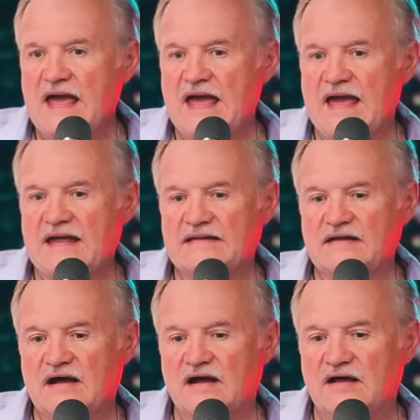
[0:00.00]

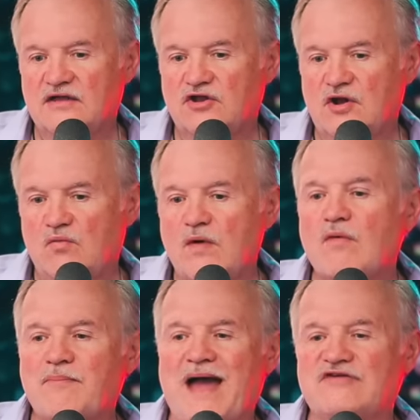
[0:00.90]
And, you know, we
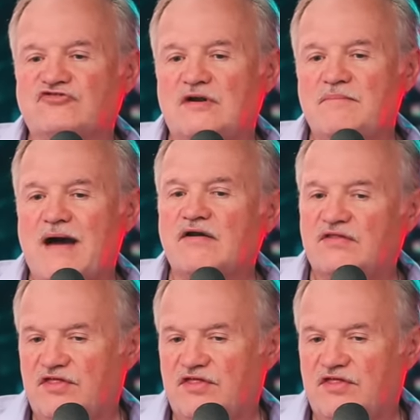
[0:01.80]
were passionate about it.